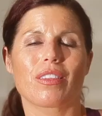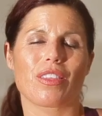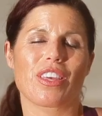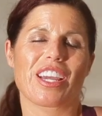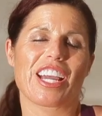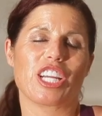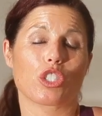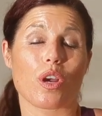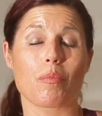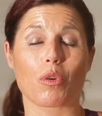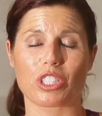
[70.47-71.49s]
The thing I
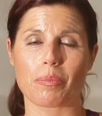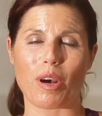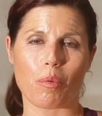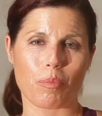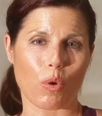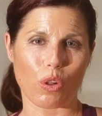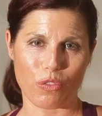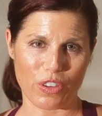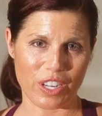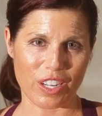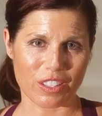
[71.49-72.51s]
enjoy most about pole
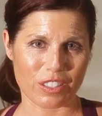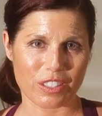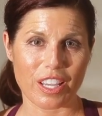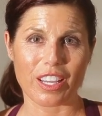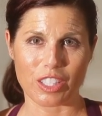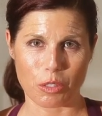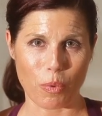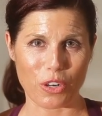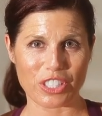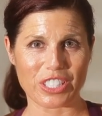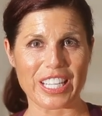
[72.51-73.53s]
fitness in
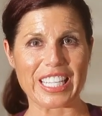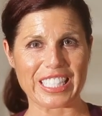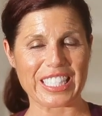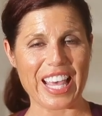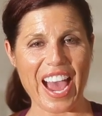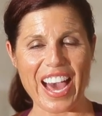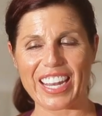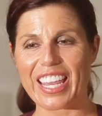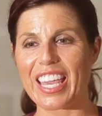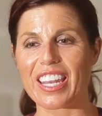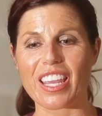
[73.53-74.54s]
sports is that
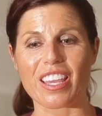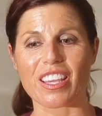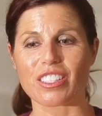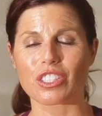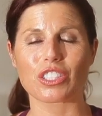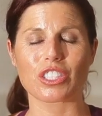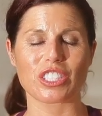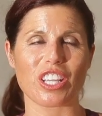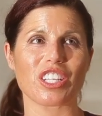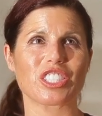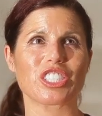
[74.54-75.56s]
it is
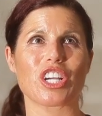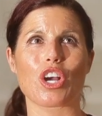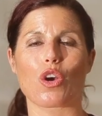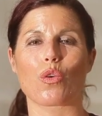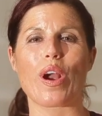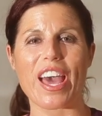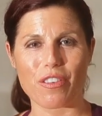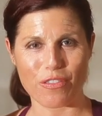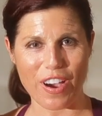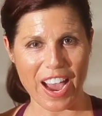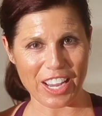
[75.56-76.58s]
such a
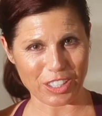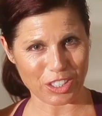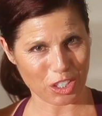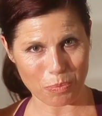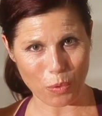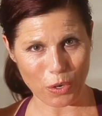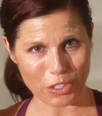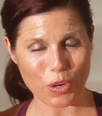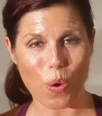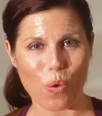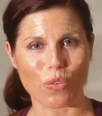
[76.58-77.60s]
gratifying sport
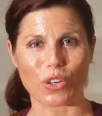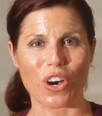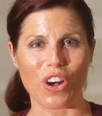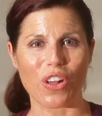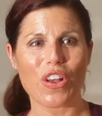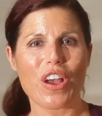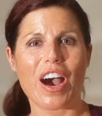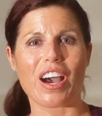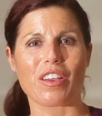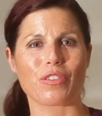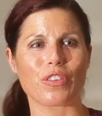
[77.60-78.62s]
overall.
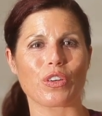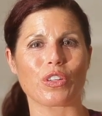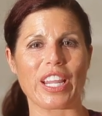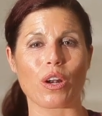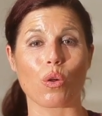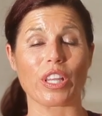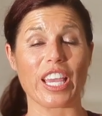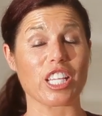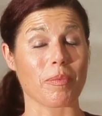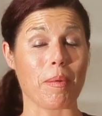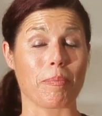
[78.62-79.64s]
I feel not only
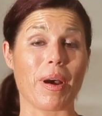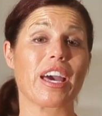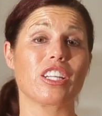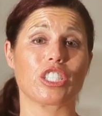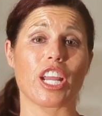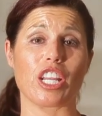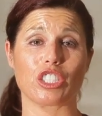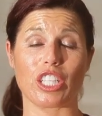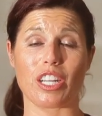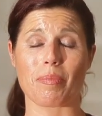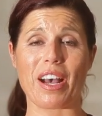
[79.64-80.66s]
has my body changed in a